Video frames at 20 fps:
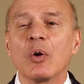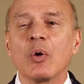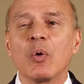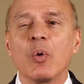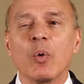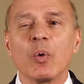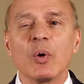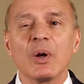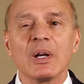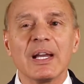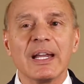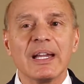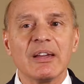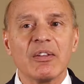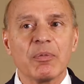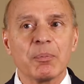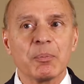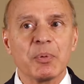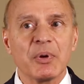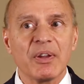
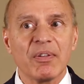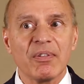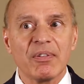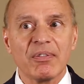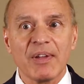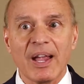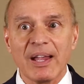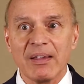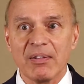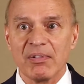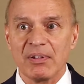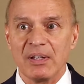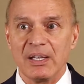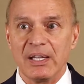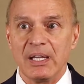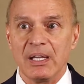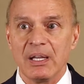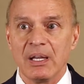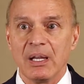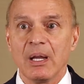correlates
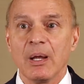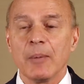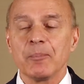precisely